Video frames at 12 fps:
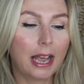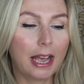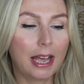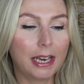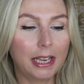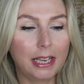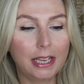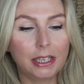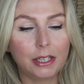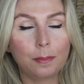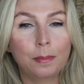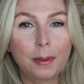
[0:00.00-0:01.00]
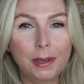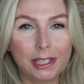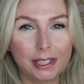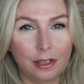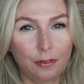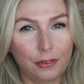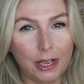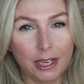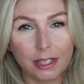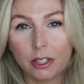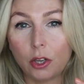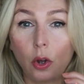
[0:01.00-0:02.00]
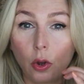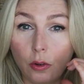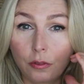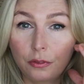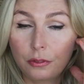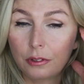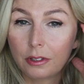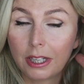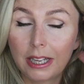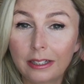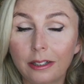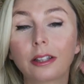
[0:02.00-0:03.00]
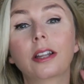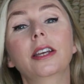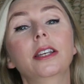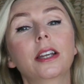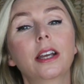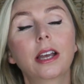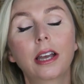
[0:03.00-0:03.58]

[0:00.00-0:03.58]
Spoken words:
and it mimics the effects of candlelight.